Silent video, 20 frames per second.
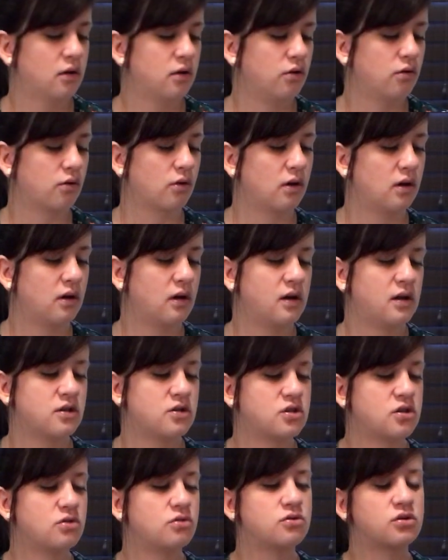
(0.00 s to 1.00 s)
You're going to need
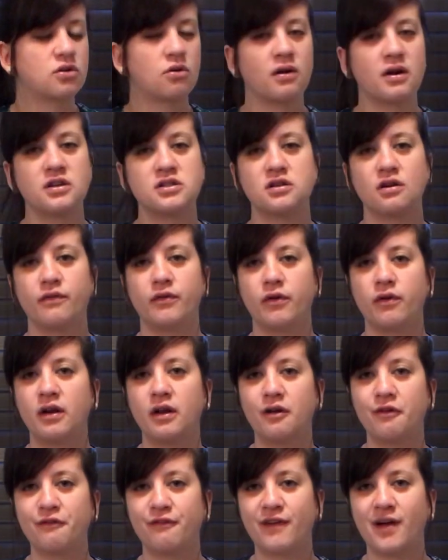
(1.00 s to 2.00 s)
2 squares of your
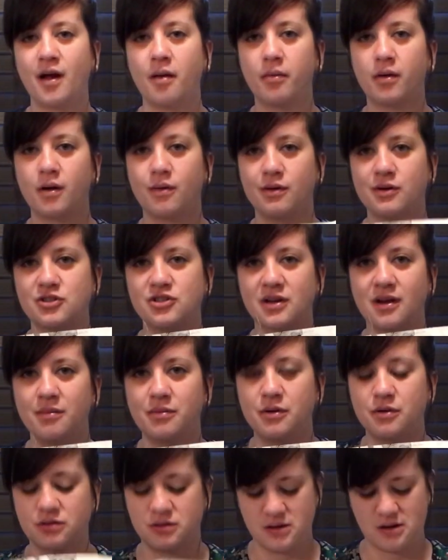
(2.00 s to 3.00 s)
inner fabric, which I'm
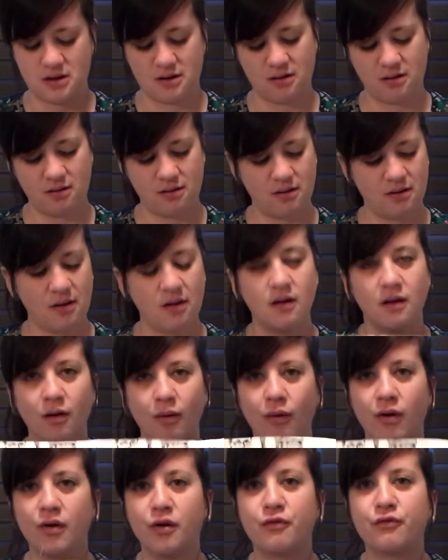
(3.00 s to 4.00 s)
using
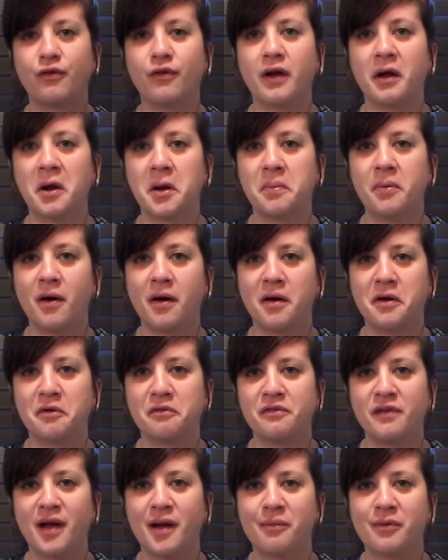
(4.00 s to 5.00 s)
wonderful Harry Potter
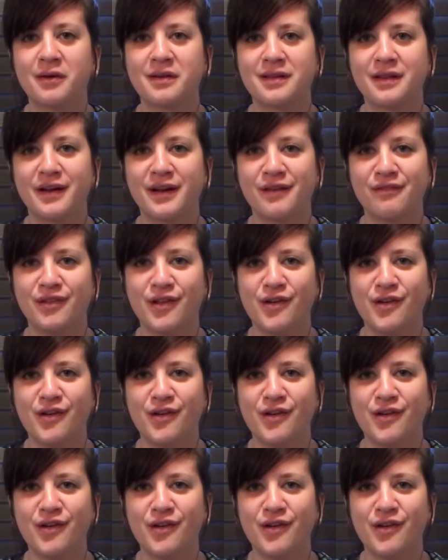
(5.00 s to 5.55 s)
fabric that I have